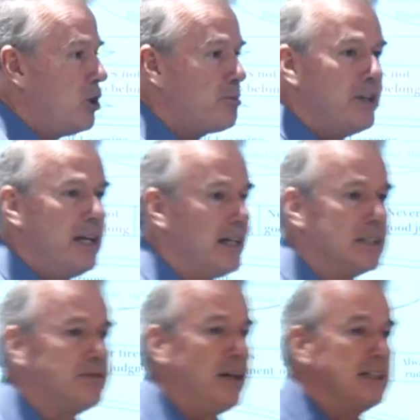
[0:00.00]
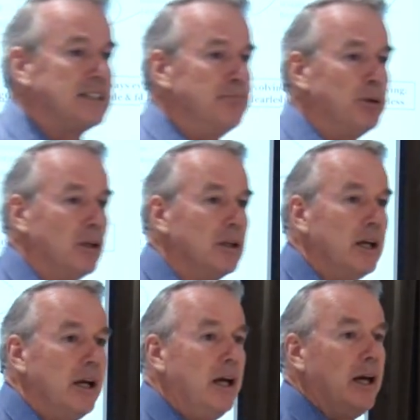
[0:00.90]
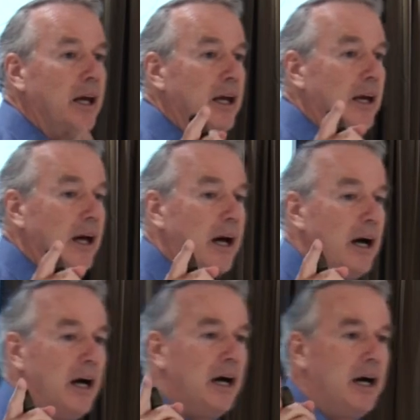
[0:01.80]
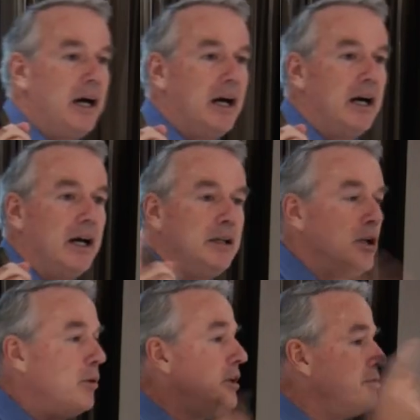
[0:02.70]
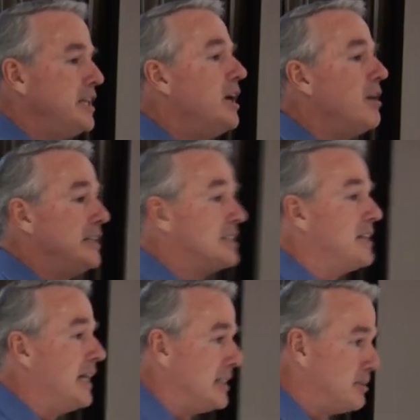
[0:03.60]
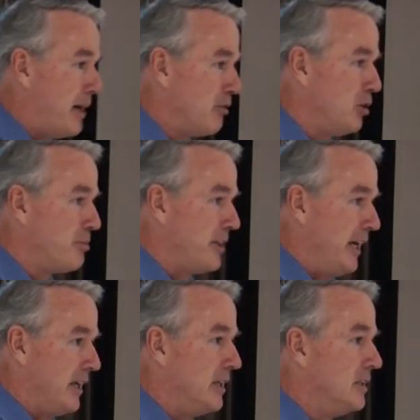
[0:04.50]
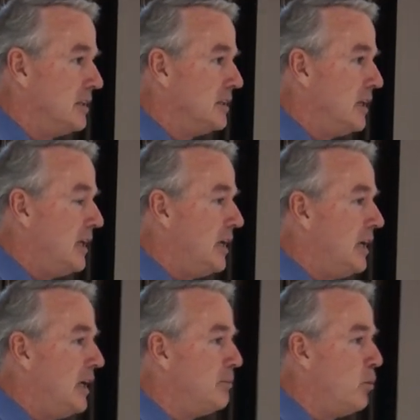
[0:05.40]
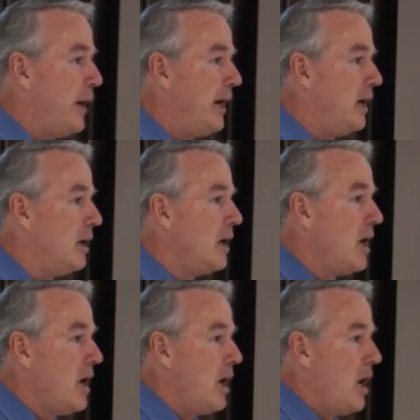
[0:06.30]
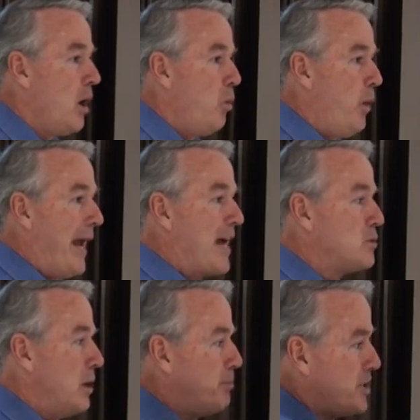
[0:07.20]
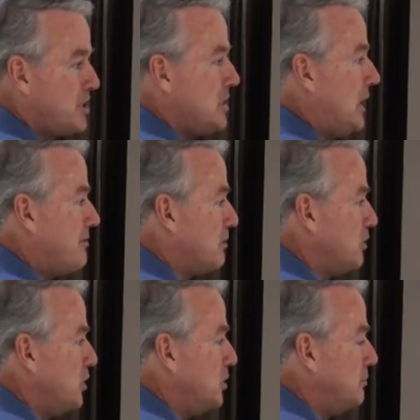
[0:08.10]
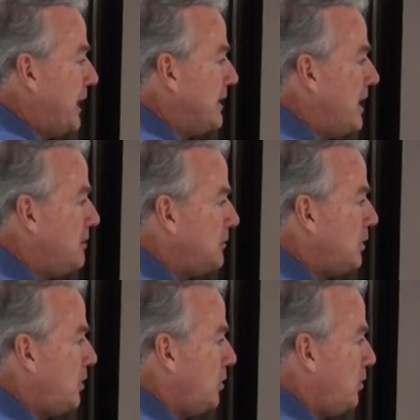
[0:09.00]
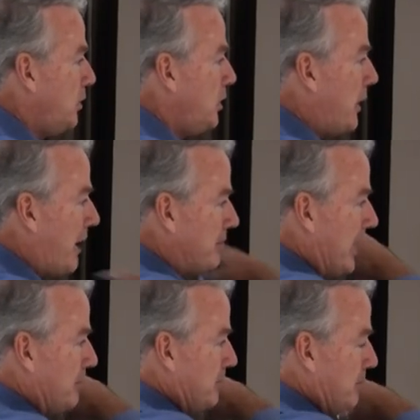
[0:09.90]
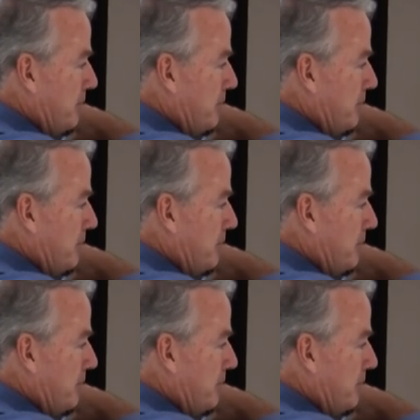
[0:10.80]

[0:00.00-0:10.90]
groupthink is very simple. Uh, you know, you've seen all these studies about groupthink, uh, where we ask one person to leave the room, and then you you have like